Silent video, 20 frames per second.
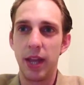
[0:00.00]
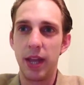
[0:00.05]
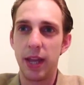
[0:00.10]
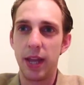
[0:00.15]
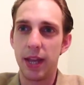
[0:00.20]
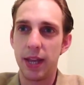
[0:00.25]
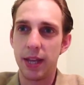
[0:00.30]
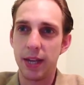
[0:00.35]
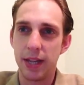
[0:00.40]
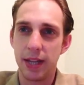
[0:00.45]

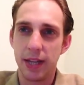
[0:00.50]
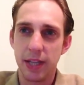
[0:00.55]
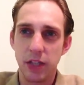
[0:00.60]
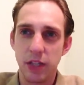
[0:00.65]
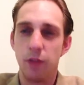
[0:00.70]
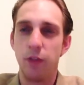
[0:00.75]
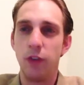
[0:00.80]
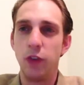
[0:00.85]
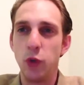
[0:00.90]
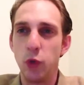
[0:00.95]
in his
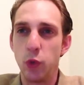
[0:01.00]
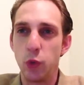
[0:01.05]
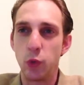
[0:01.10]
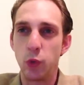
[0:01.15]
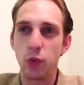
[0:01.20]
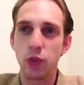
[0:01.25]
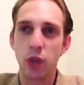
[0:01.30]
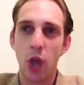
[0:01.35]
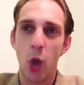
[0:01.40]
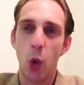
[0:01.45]

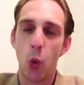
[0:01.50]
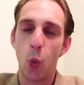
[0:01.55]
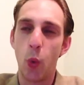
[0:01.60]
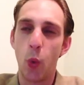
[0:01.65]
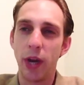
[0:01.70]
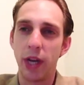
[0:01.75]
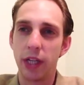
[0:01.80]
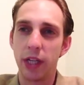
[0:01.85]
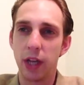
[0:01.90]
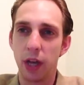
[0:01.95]
views
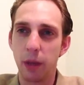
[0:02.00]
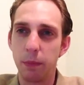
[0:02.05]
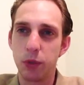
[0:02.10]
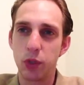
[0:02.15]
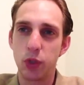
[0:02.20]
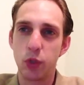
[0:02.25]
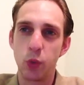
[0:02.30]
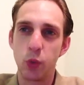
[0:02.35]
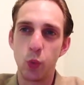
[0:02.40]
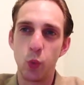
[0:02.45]
when it comes
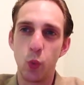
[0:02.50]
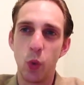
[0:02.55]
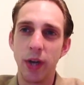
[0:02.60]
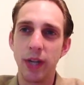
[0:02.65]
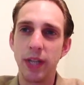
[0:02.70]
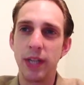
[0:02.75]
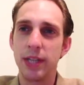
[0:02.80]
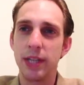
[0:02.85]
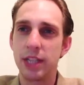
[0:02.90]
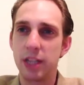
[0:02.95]
to what
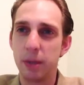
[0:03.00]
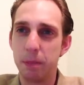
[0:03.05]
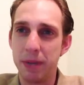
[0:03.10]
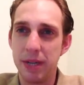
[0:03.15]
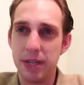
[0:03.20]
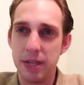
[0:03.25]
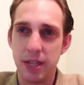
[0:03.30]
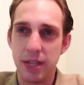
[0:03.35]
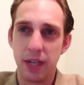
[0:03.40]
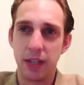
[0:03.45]
is to be
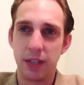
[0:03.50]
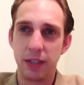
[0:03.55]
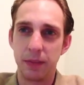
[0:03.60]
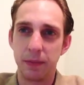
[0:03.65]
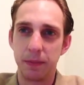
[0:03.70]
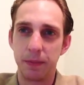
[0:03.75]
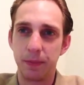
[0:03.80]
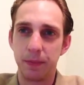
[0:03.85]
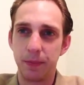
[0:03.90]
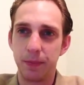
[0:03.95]
done
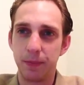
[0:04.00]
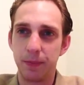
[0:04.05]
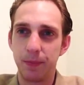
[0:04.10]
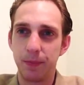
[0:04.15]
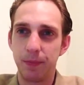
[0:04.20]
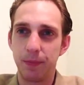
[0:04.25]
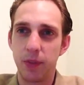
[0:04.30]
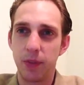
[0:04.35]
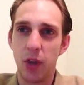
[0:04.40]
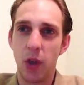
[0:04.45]

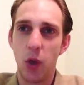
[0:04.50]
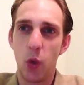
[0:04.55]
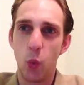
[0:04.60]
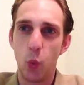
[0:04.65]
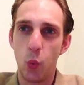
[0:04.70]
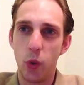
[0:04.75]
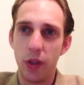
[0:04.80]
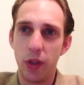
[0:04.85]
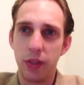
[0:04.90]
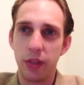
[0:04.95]

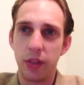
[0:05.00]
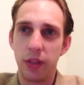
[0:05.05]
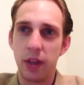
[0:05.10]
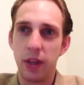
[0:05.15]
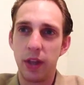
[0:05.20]
with